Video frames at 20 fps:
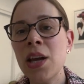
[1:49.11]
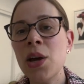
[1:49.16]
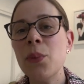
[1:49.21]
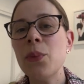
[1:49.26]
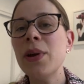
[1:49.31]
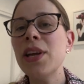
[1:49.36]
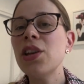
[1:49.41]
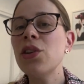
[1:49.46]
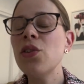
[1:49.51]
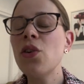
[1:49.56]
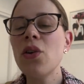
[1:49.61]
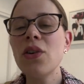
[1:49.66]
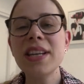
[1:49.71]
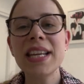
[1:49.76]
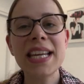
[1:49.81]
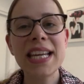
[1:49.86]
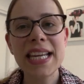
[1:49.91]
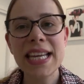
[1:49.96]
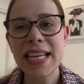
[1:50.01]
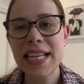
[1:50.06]
We're not
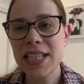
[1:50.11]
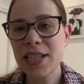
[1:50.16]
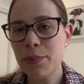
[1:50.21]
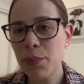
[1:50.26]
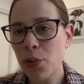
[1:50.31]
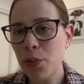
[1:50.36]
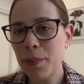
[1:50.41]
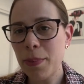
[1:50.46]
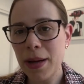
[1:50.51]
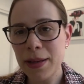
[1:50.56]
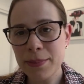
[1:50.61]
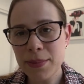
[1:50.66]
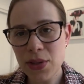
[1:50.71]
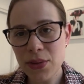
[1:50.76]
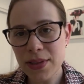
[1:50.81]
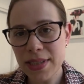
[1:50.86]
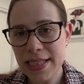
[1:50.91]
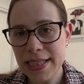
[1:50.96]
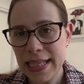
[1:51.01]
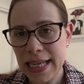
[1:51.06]
here to put bums
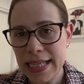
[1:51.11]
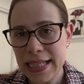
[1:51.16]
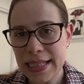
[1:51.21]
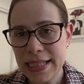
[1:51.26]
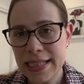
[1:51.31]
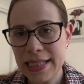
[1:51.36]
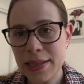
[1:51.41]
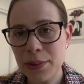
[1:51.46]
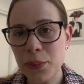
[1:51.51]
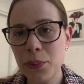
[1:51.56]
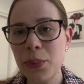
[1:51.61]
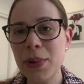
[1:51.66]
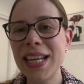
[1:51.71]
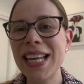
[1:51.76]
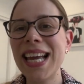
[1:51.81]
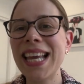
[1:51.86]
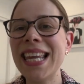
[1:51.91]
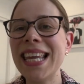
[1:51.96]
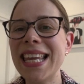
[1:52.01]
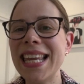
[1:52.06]
on seats. We
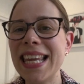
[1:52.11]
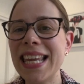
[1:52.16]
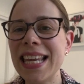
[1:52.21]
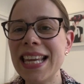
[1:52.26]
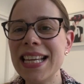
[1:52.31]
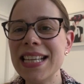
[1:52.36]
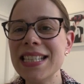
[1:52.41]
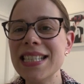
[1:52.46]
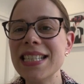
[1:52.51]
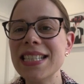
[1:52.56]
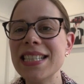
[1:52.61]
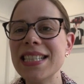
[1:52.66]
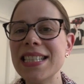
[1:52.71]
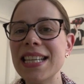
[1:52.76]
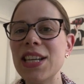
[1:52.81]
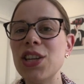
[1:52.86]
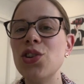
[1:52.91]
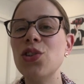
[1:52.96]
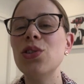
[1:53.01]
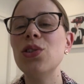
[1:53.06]
are here to
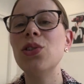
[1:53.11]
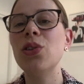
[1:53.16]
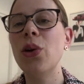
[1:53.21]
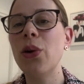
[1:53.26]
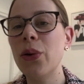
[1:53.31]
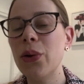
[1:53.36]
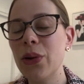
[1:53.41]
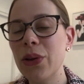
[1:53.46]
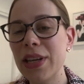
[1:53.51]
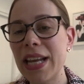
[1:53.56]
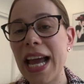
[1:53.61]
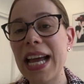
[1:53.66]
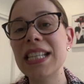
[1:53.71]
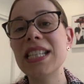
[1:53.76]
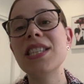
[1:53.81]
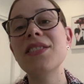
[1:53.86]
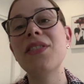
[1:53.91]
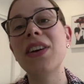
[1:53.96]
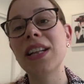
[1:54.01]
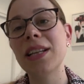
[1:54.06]
see you learn
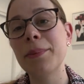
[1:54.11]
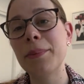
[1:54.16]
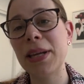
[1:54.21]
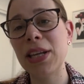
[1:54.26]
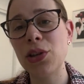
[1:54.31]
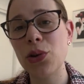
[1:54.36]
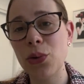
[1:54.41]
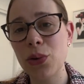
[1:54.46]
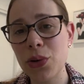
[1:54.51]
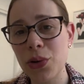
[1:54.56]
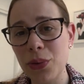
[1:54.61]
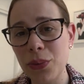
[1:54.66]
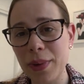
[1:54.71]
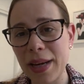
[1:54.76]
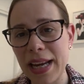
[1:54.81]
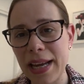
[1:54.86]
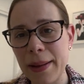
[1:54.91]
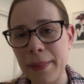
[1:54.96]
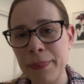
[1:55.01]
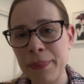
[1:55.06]
and developing your
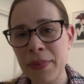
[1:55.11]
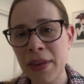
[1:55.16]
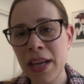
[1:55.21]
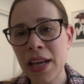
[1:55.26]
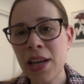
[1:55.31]
career.